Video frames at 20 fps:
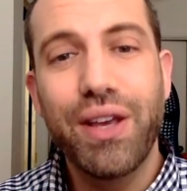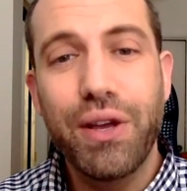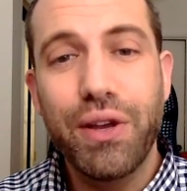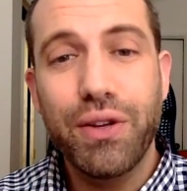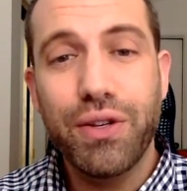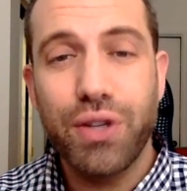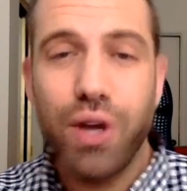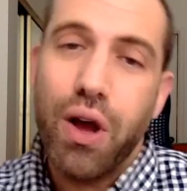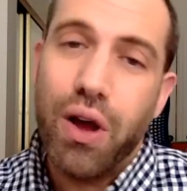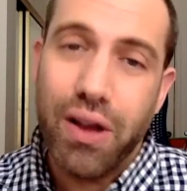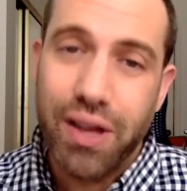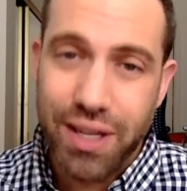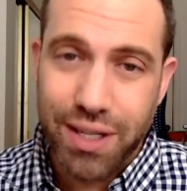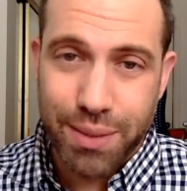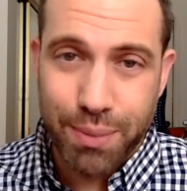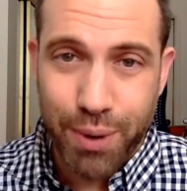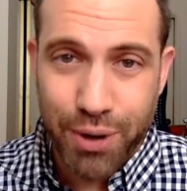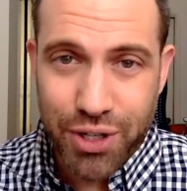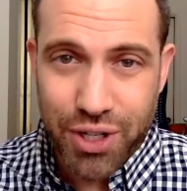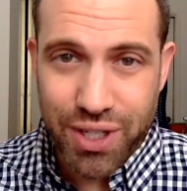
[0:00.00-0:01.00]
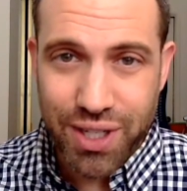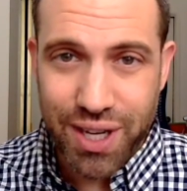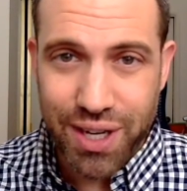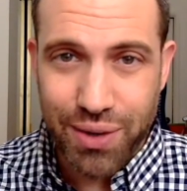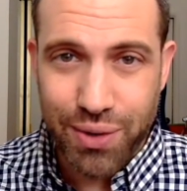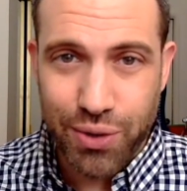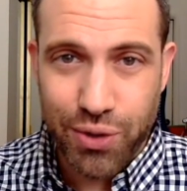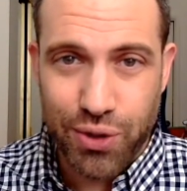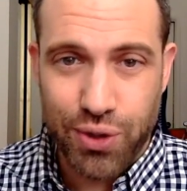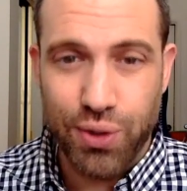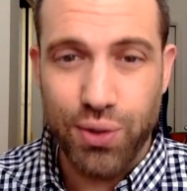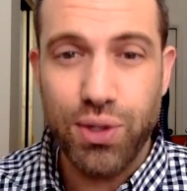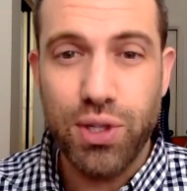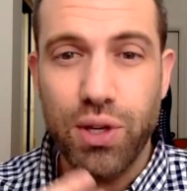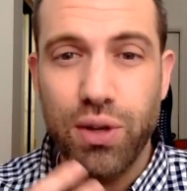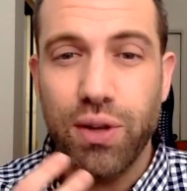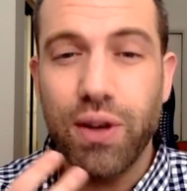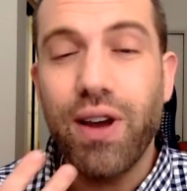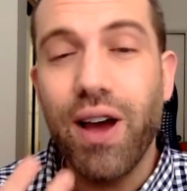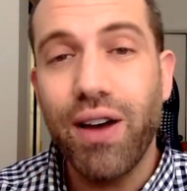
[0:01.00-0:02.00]
talk as much as I used to. So
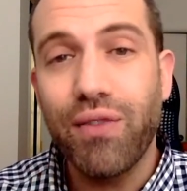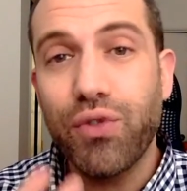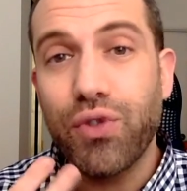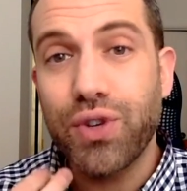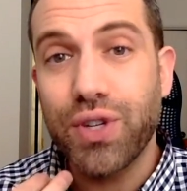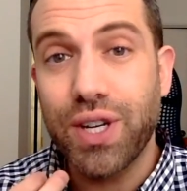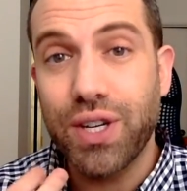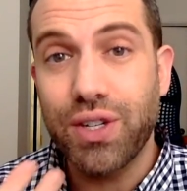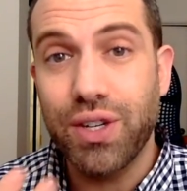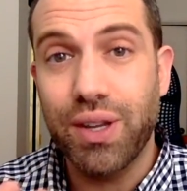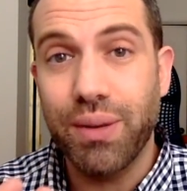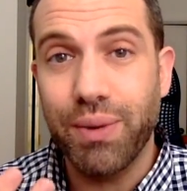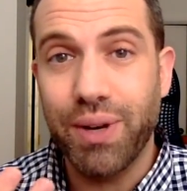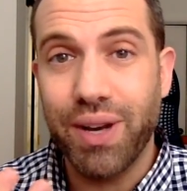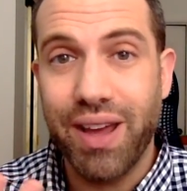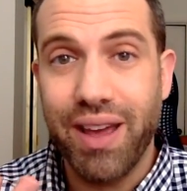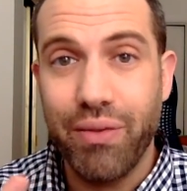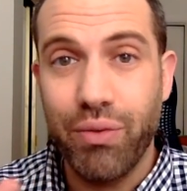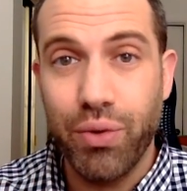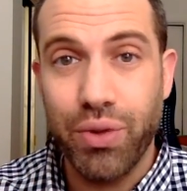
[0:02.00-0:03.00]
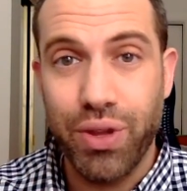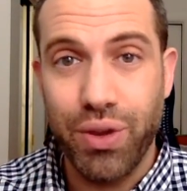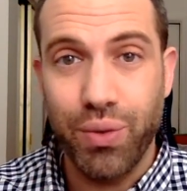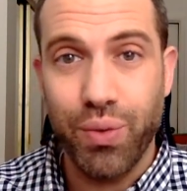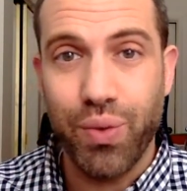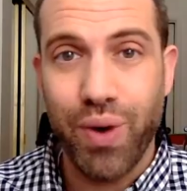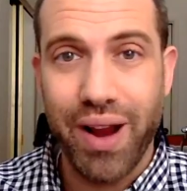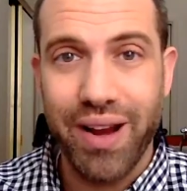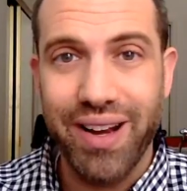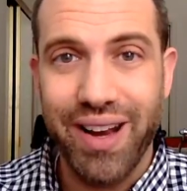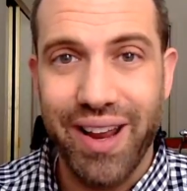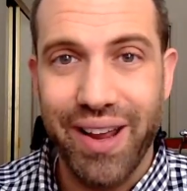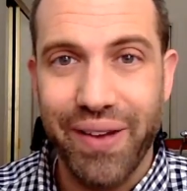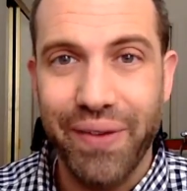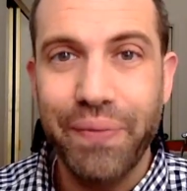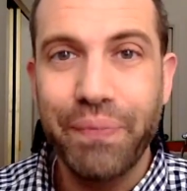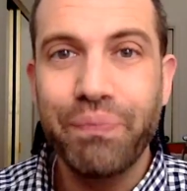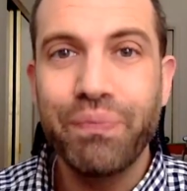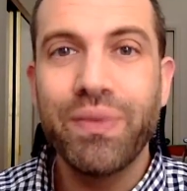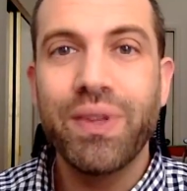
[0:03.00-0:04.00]
the conversation I'm going to have with you right now
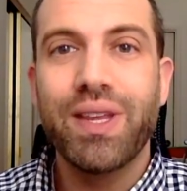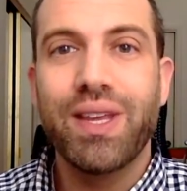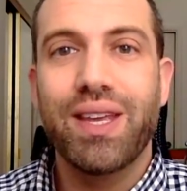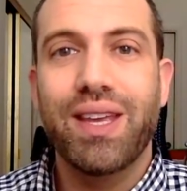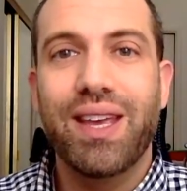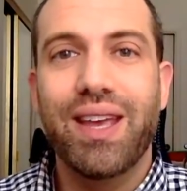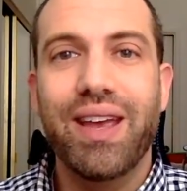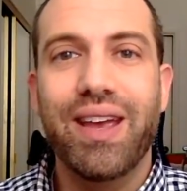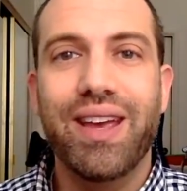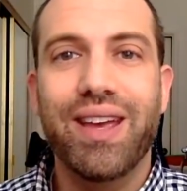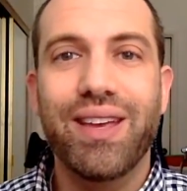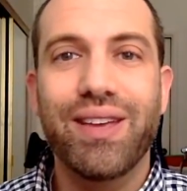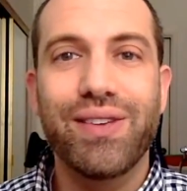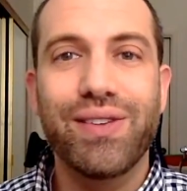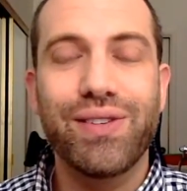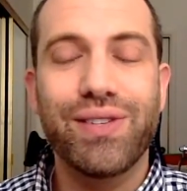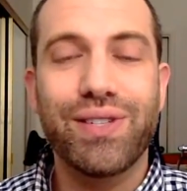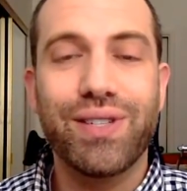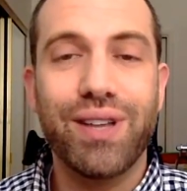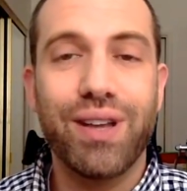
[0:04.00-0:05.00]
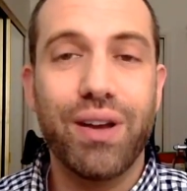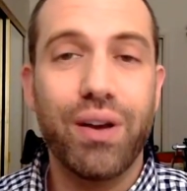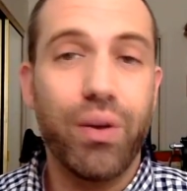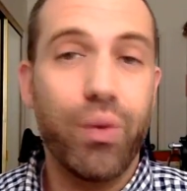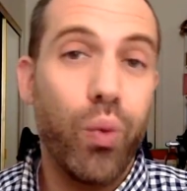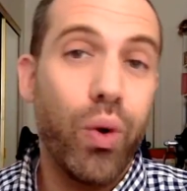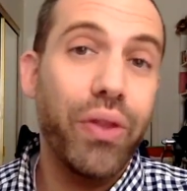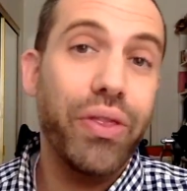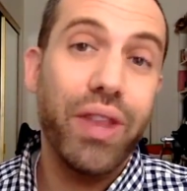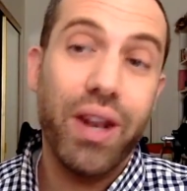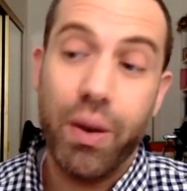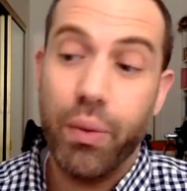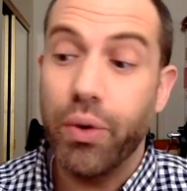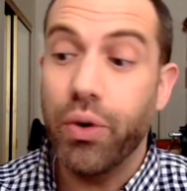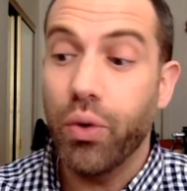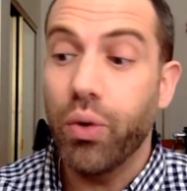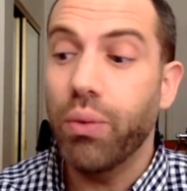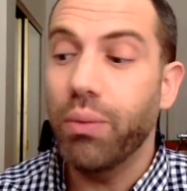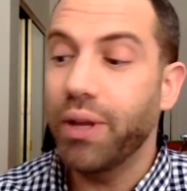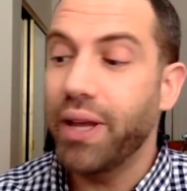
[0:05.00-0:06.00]
is one that I would
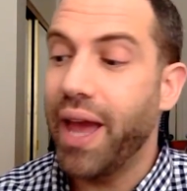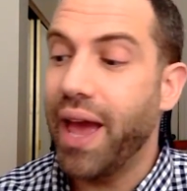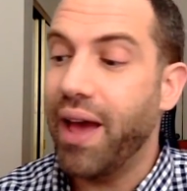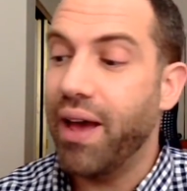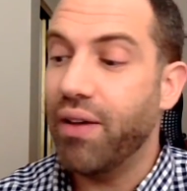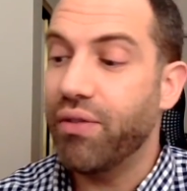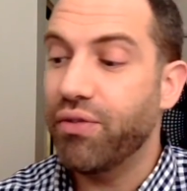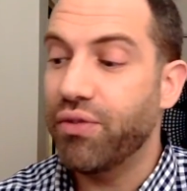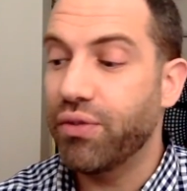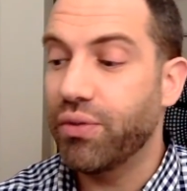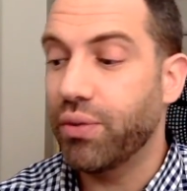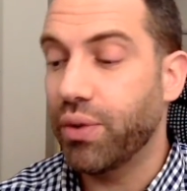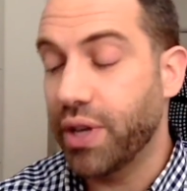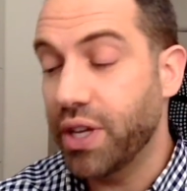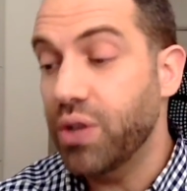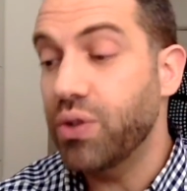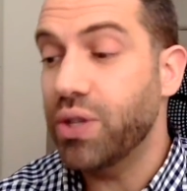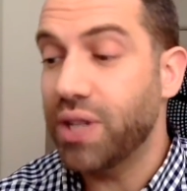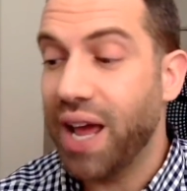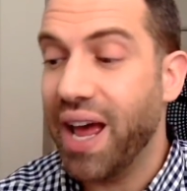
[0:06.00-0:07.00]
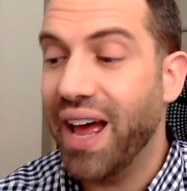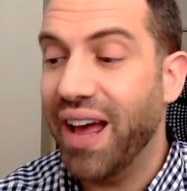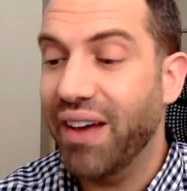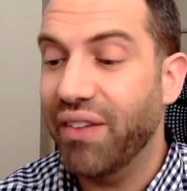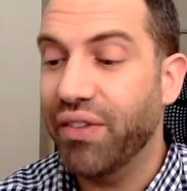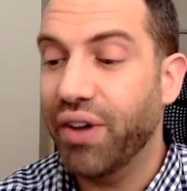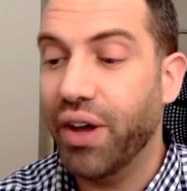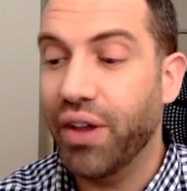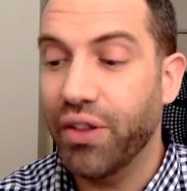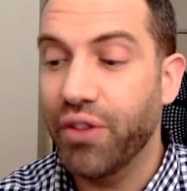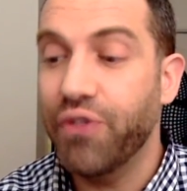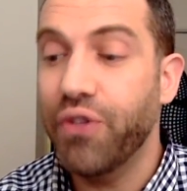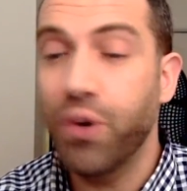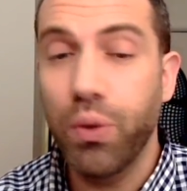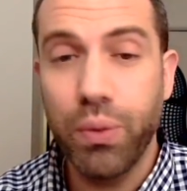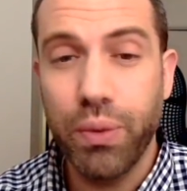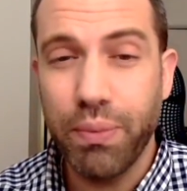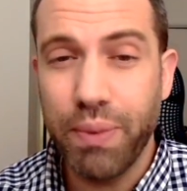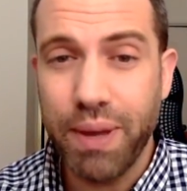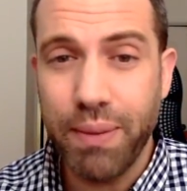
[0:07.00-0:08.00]
normally have or used to have on the phone
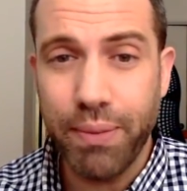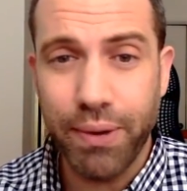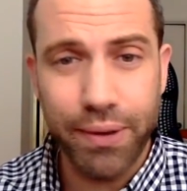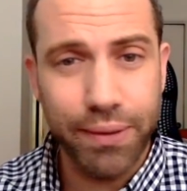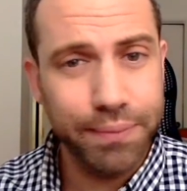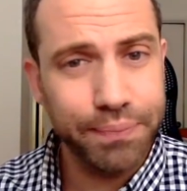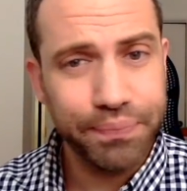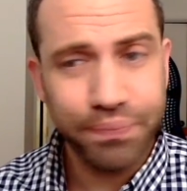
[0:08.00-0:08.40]
with people,